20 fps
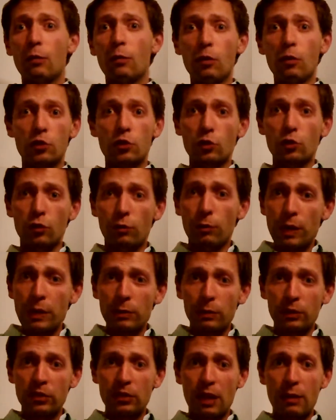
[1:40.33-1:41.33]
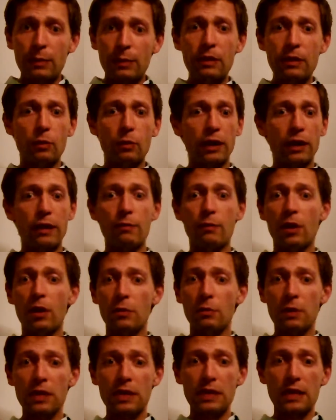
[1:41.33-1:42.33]
What sort of people does that mean? Well, it
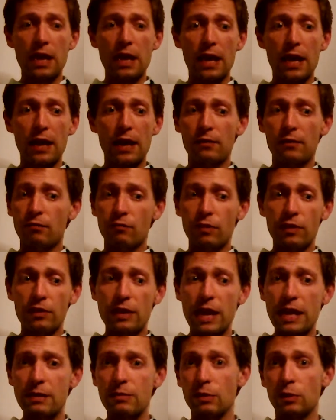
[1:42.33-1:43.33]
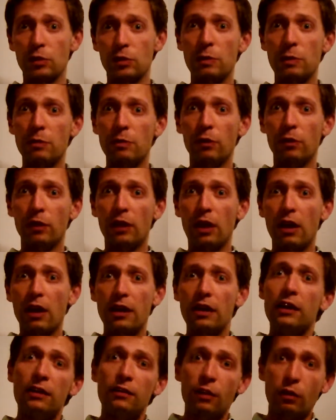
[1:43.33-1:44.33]
might be neighbours, people that
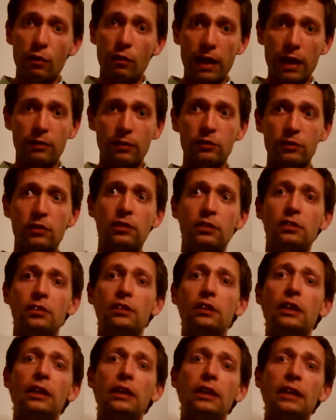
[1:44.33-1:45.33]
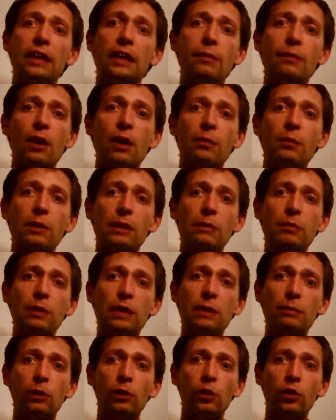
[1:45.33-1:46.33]
I live around. It might be
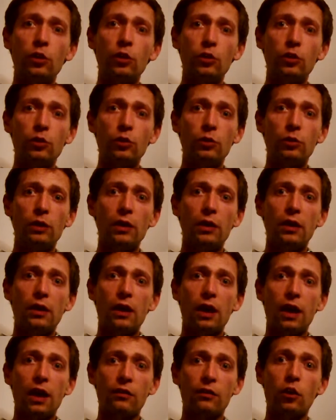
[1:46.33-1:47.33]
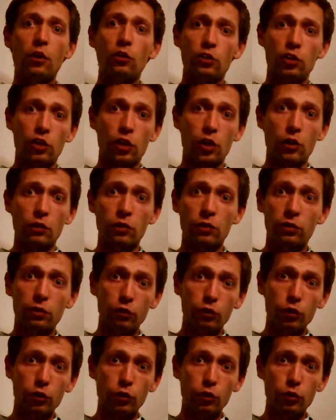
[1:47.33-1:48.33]
people who I've got to know
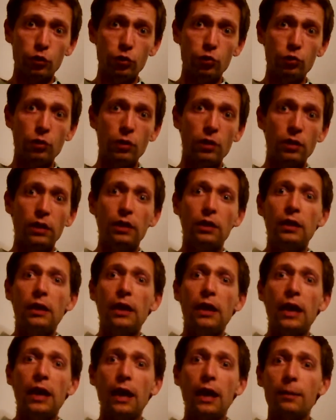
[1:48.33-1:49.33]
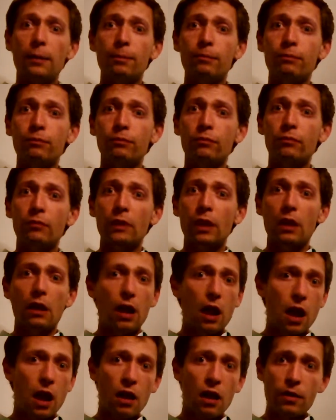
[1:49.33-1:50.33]
through
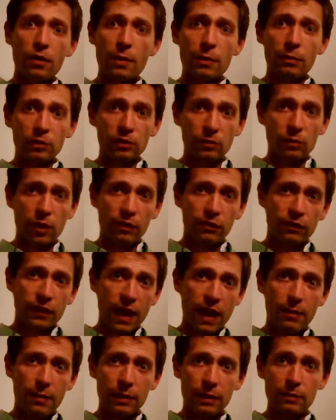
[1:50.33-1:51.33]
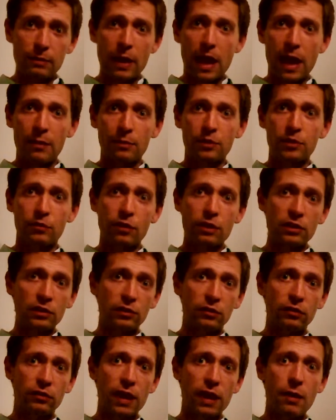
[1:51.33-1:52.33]
other members of my family, perhaps,
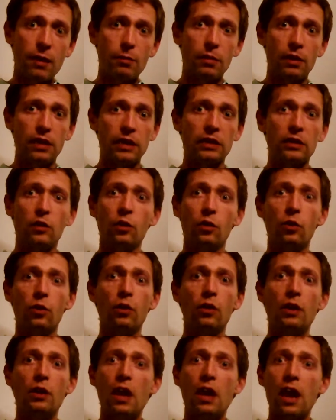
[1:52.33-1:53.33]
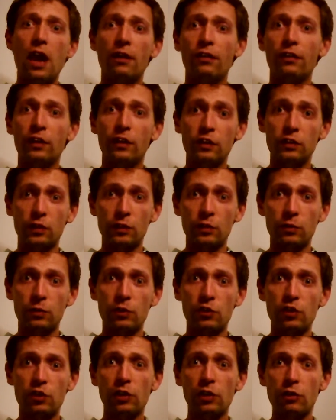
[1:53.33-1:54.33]
friends of family, or for those of us
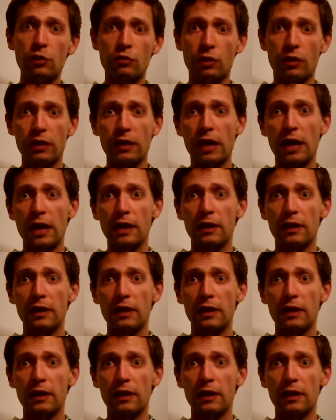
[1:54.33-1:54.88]
with children,